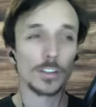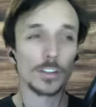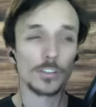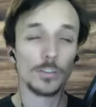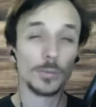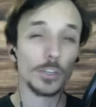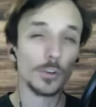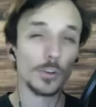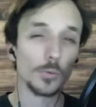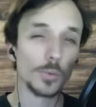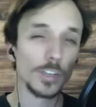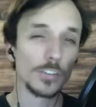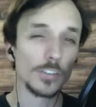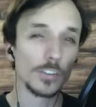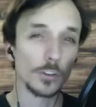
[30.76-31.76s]
your
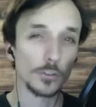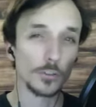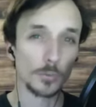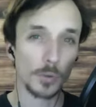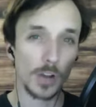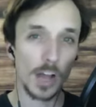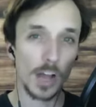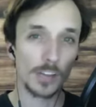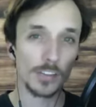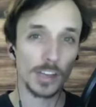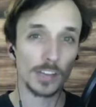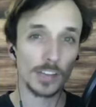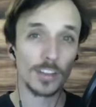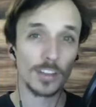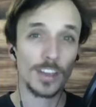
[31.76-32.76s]
research
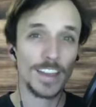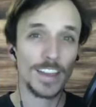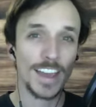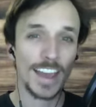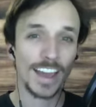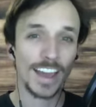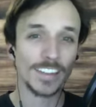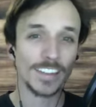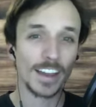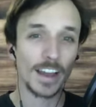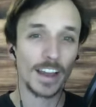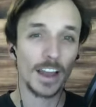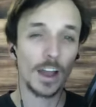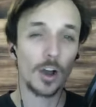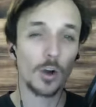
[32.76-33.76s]
process and
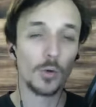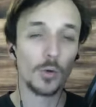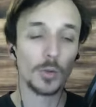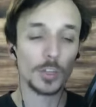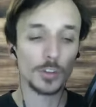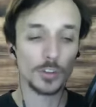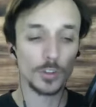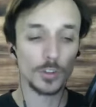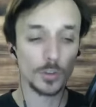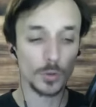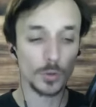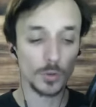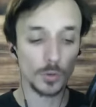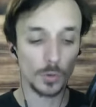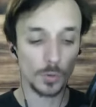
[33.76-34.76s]
how
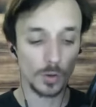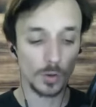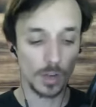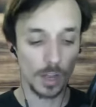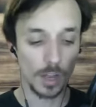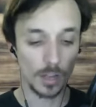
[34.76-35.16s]
you